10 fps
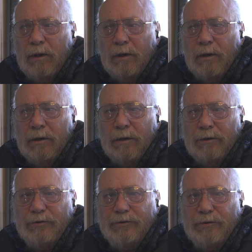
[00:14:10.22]

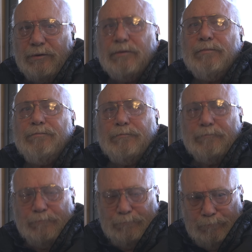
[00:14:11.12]

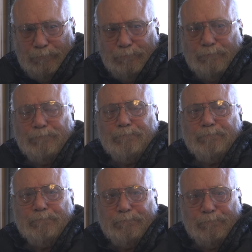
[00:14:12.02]

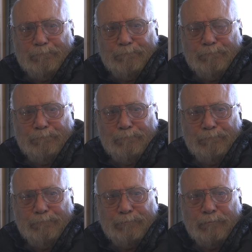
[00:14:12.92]

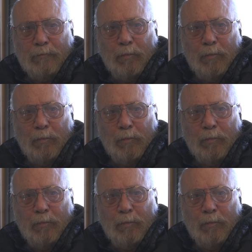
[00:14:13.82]
Nothing is said.